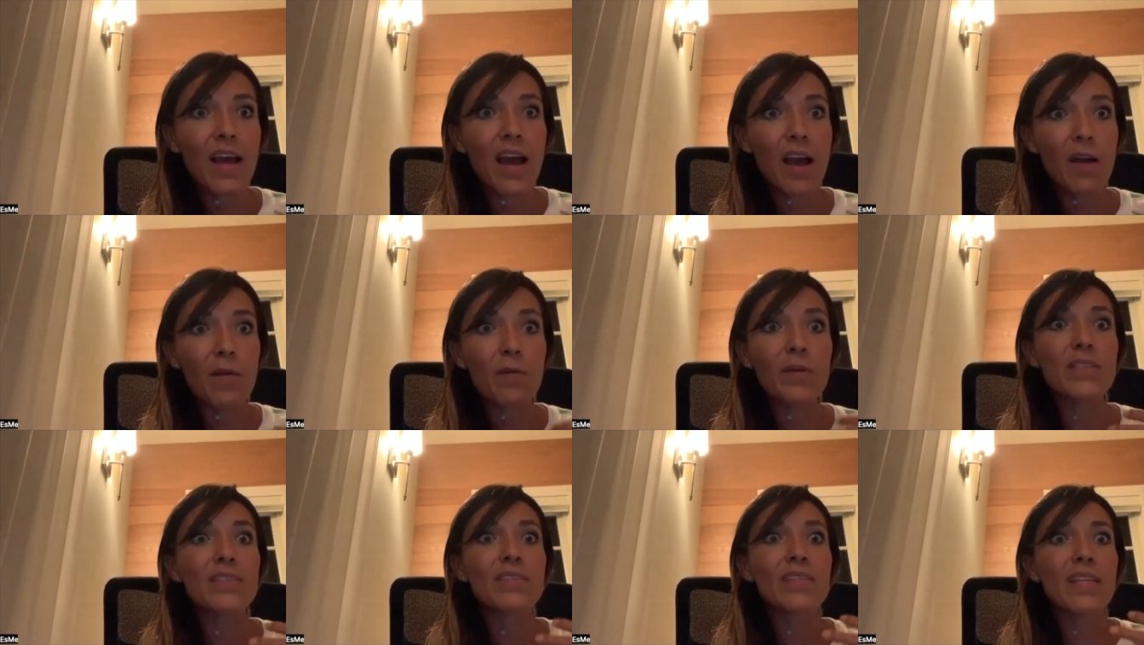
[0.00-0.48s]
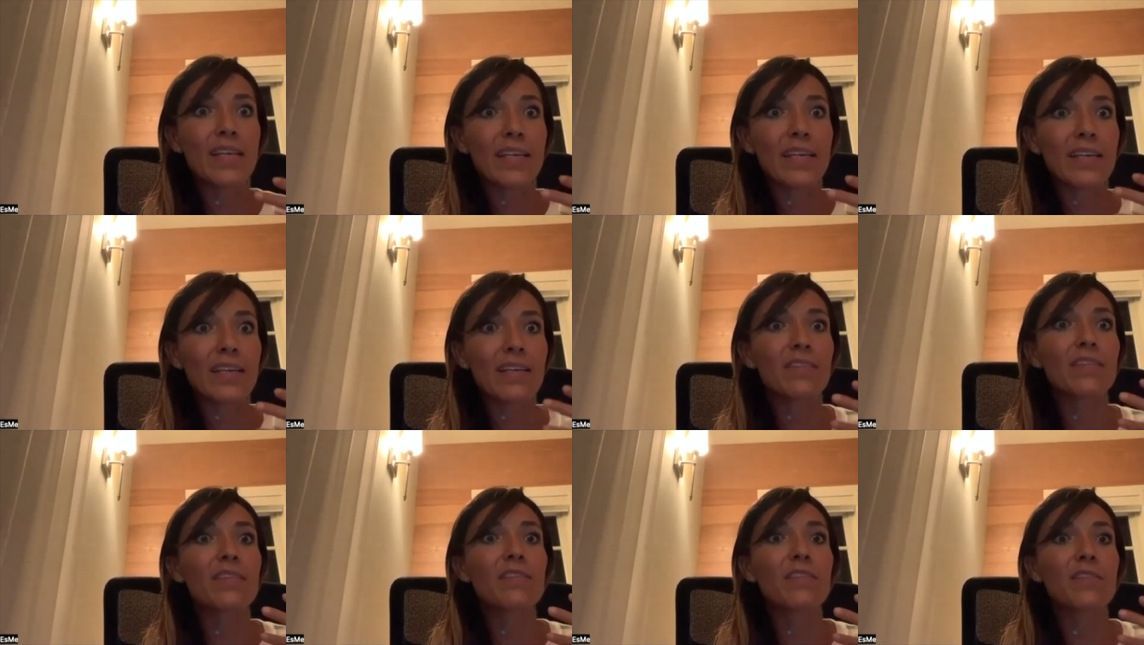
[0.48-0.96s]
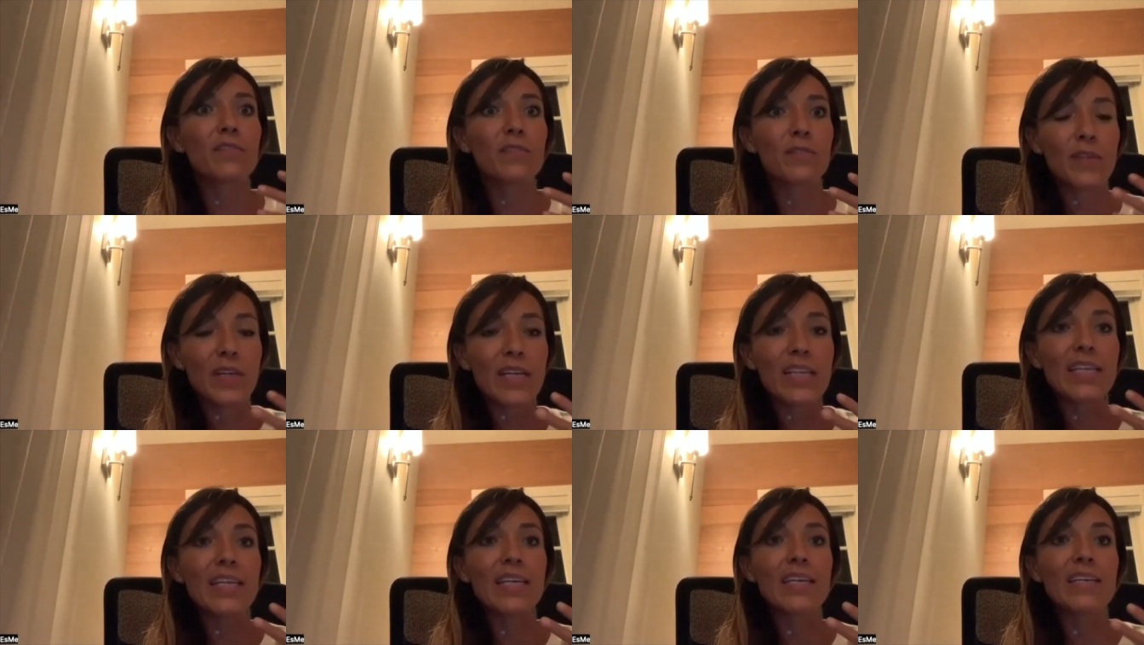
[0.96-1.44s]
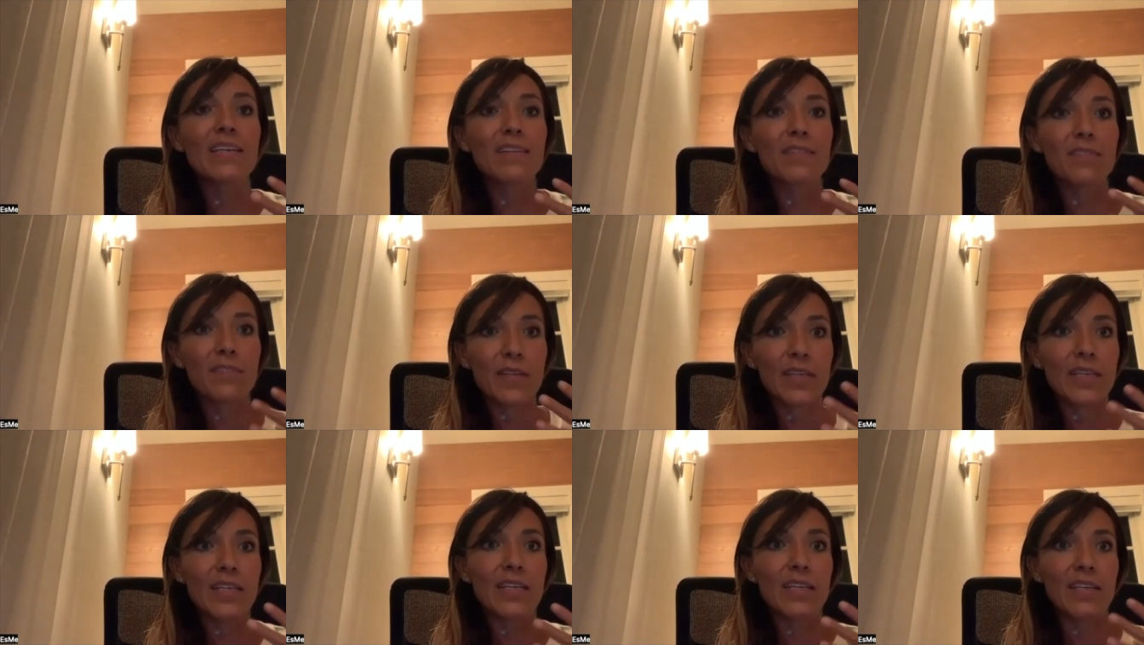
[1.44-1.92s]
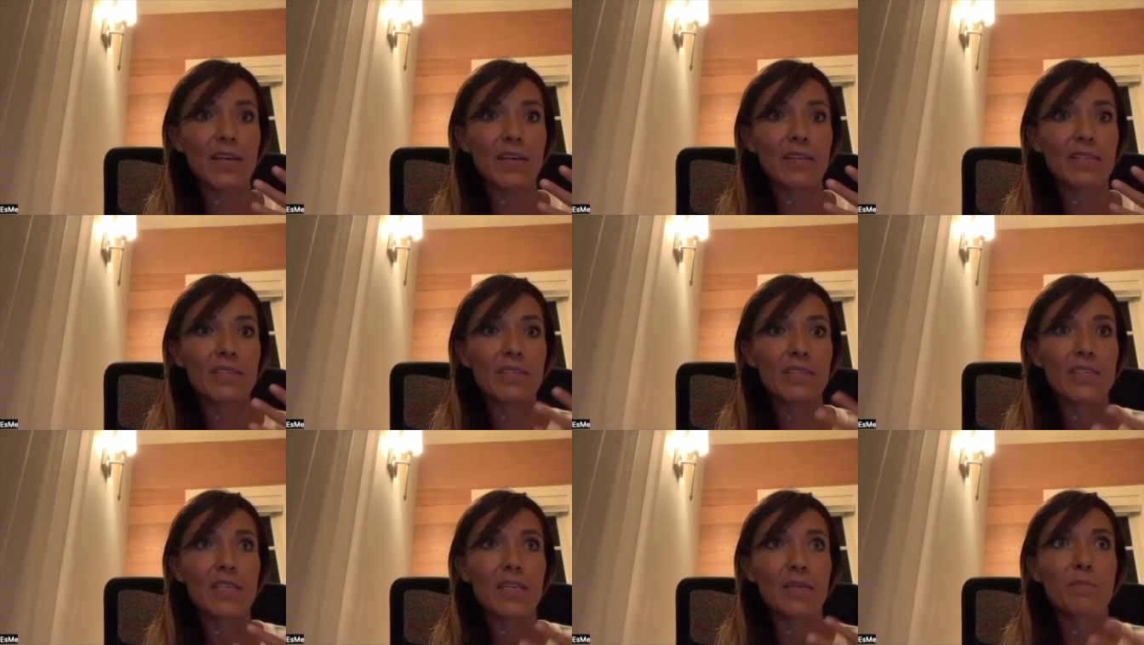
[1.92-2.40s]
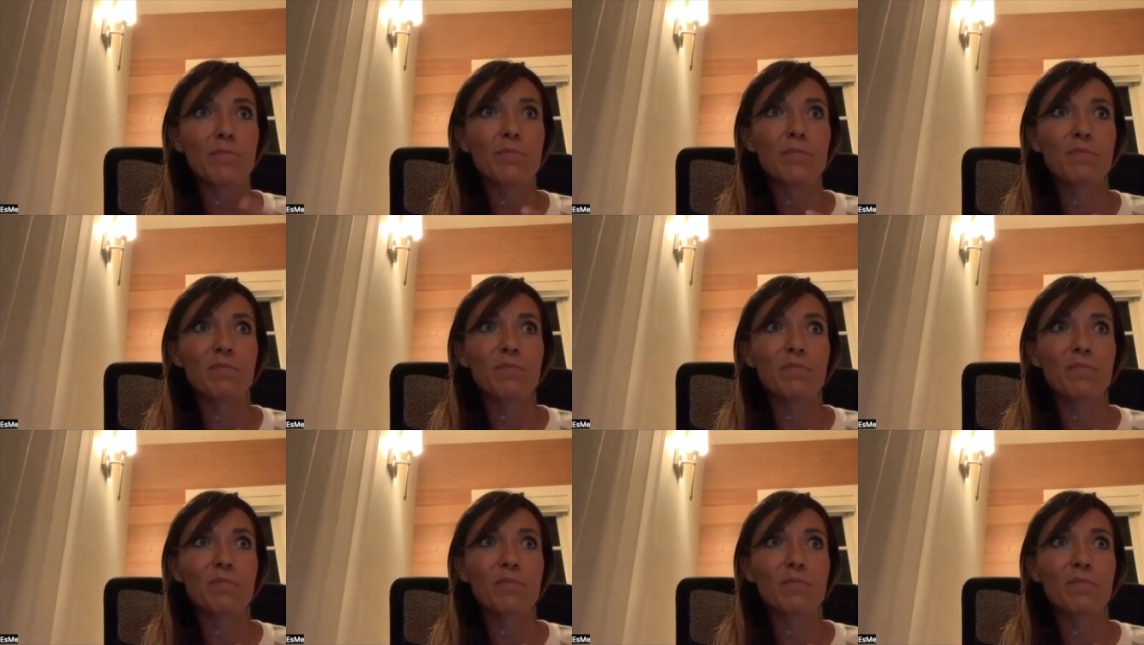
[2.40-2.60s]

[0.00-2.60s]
I was like really, really in a deep